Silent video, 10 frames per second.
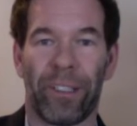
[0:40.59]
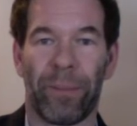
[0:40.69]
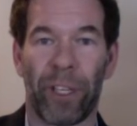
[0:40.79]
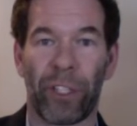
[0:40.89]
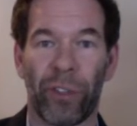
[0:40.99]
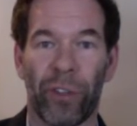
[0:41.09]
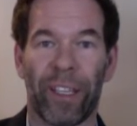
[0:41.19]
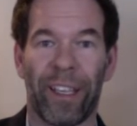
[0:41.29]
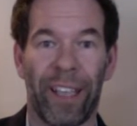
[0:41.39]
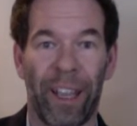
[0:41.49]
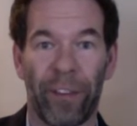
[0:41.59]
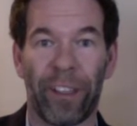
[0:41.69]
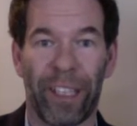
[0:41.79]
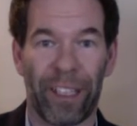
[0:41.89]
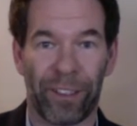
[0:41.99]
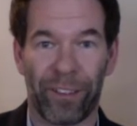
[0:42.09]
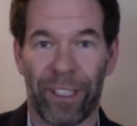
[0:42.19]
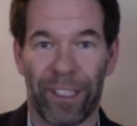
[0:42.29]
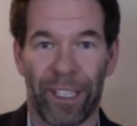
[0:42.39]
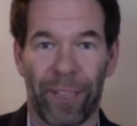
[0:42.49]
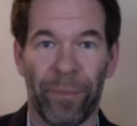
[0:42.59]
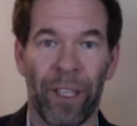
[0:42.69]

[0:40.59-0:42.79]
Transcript: make sure that everything is lined up.